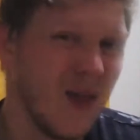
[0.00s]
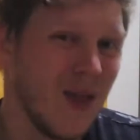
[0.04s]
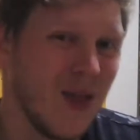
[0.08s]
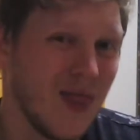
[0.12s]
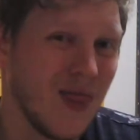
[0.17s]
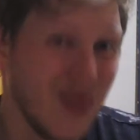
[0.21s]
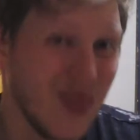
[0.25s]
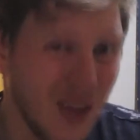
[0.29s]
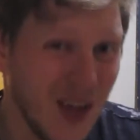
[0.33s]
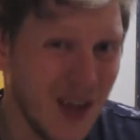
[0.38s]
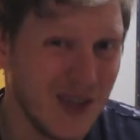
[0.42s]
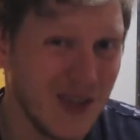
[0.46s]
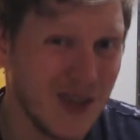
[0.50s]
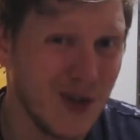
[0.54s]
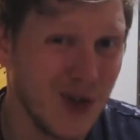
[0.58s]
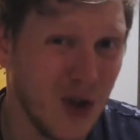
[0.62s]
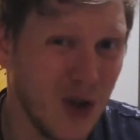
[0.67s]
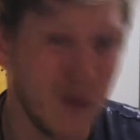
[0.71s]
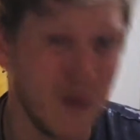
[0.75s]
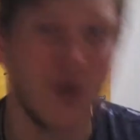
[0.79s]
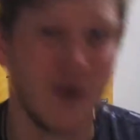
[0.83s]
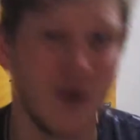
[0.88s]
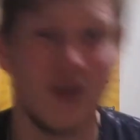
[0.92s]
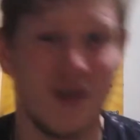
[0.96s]
That's all I'm
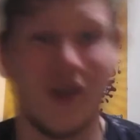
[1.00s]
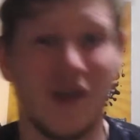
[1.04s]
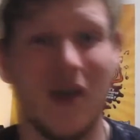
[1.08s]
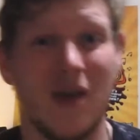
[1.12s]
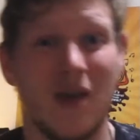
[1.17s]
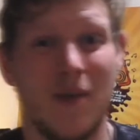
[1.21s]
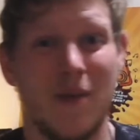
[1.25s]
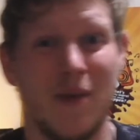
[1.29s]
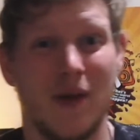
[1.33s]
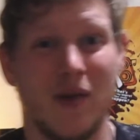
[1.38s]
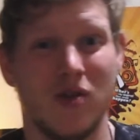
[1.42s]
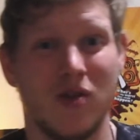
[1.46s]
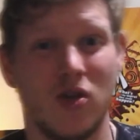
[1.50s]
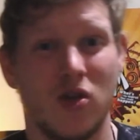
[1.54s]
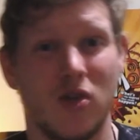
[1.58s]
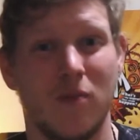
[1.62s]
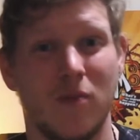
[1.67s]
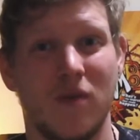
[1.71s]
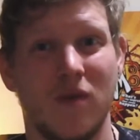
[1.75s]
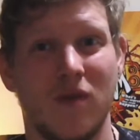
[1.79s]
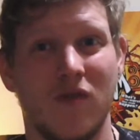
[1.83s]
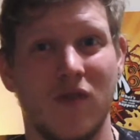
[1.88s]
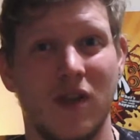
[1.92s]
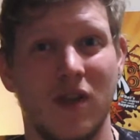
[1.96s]
going to say about the shopping
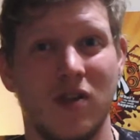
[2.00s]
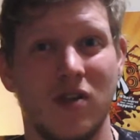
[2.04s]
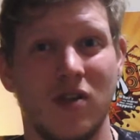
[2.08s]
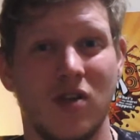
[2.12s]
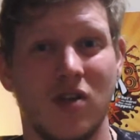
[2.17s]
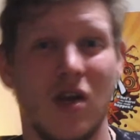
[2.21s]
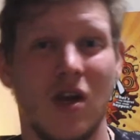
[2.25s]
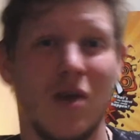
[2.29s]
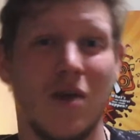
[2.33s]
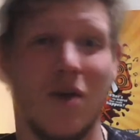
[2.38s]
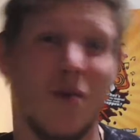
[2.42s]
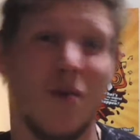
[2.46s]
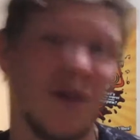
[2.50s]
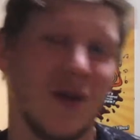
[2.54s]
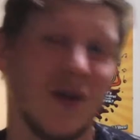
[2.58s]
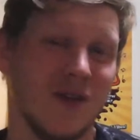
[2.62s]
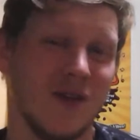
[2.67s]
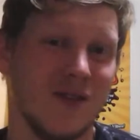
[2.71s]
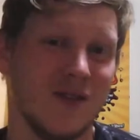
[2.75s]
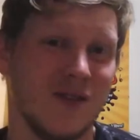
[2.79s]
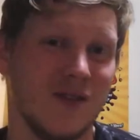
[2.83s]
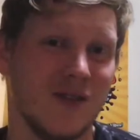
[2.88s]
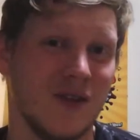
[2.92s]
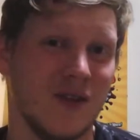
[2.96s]
village,
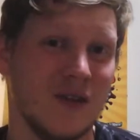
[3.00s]
because